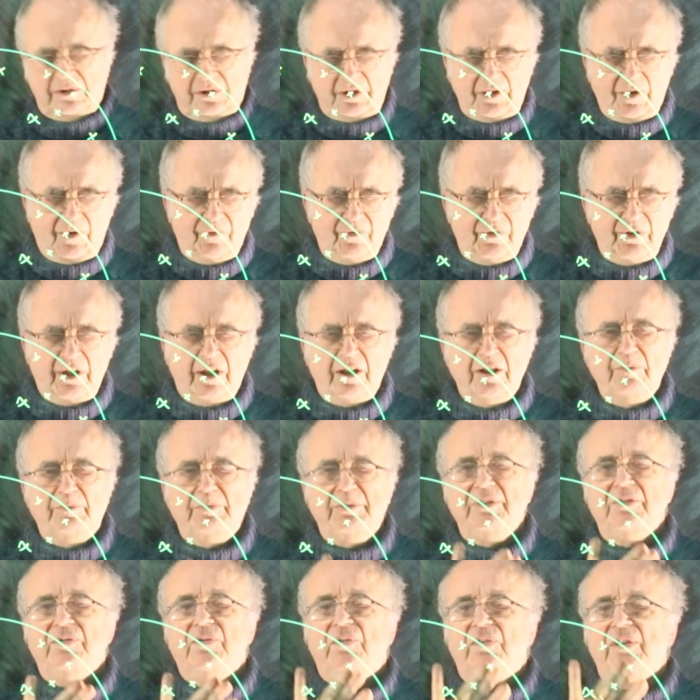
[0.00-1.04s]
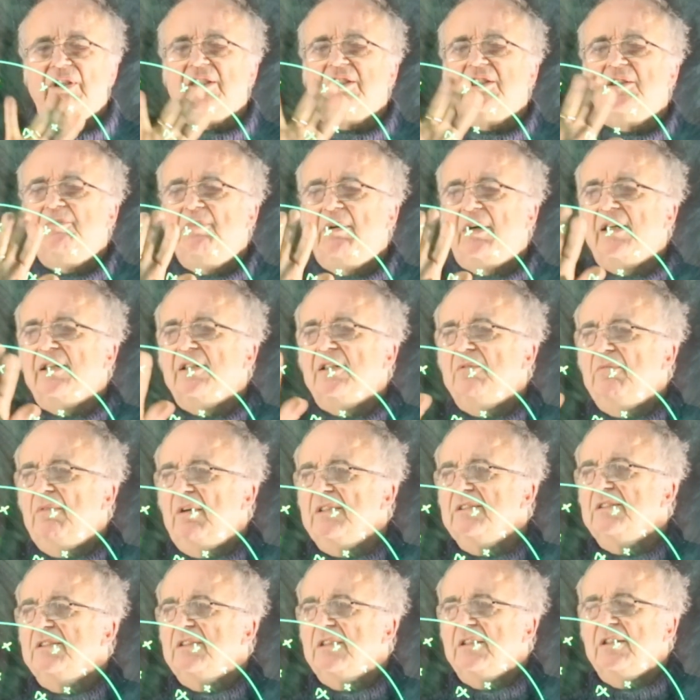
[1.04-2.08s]
envelope is fixed by the
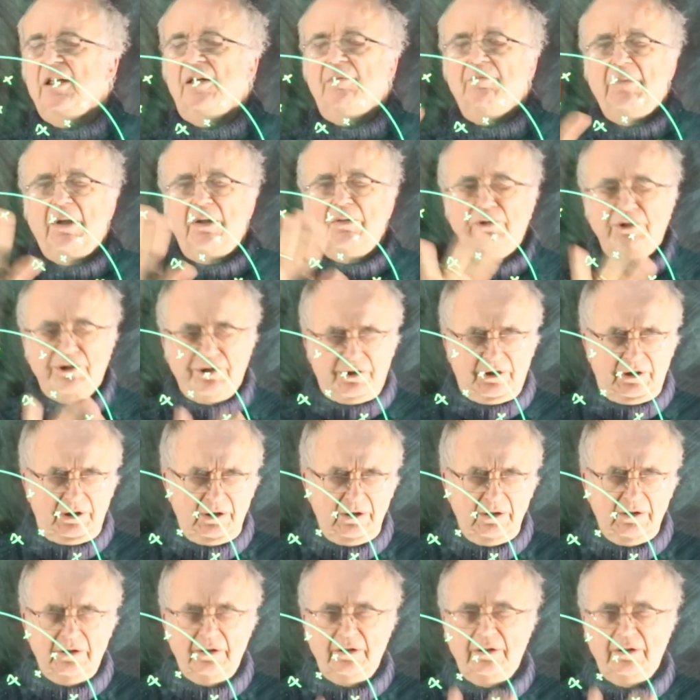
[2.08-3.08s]
ones that are most